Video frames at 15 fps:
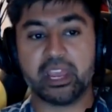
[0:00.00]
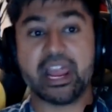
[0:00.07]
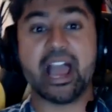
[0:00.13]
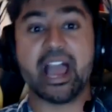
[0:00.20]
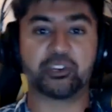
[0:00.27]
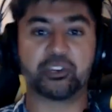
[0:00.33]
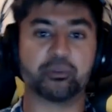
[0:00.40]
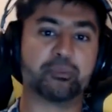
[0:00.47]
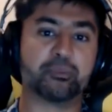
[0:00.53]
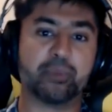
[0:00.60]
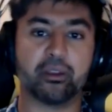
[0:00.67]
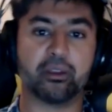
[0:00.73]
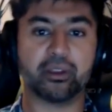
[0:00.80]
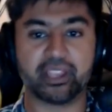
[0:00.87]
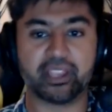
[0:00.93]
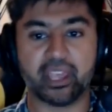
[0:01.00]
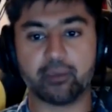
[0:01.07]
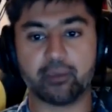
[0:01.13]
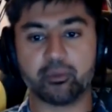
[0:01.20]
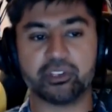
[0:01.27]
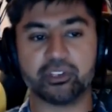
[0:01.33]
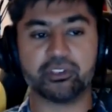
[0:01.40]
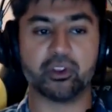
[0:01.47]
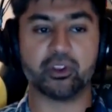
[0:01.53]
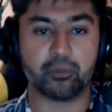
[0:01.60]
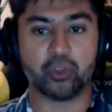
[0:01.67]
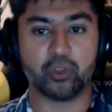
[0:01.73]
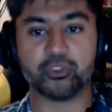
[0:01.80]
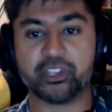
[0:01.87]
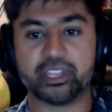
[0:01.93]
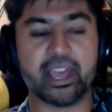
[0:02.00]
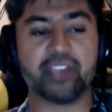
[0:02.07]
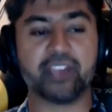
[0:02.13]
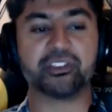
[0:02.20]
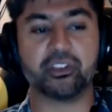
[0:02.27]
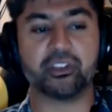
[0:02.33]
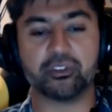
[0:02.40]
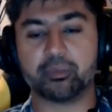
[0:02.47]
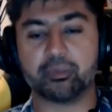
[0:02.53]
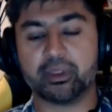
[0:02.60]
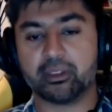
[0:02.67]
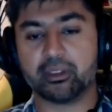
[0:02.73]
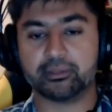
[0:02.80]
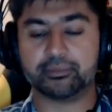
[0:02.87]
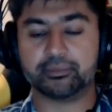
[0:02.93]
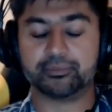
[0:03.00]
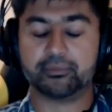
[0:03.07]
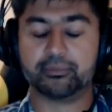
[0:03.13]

an actual spell in game, which is, multicast Q spell.